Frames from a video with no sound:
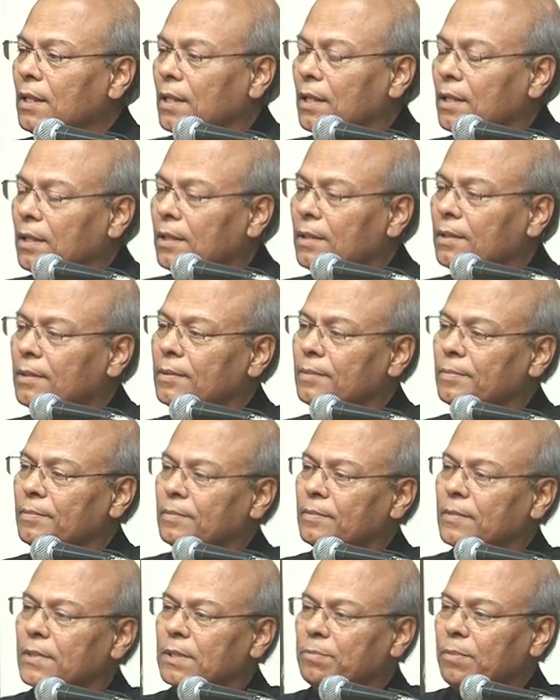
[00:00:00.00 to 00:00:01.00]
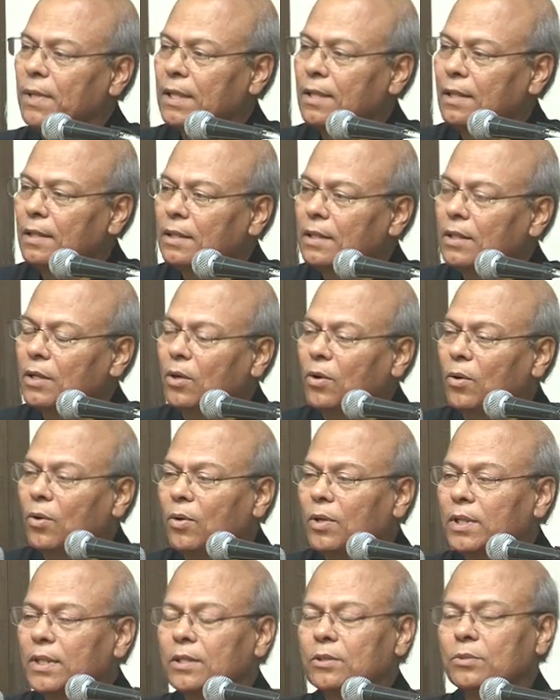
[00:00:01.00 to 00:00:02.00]
um, splitting
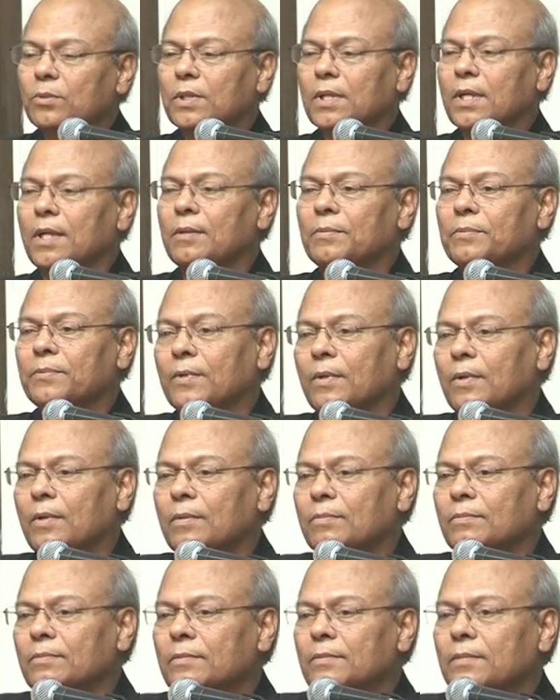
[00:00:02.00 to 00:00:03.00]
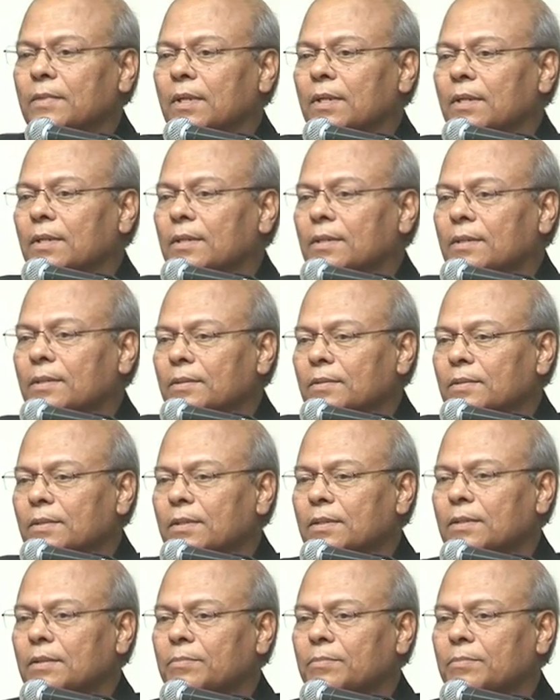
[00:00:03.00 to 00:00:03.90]
or it could come from, uh,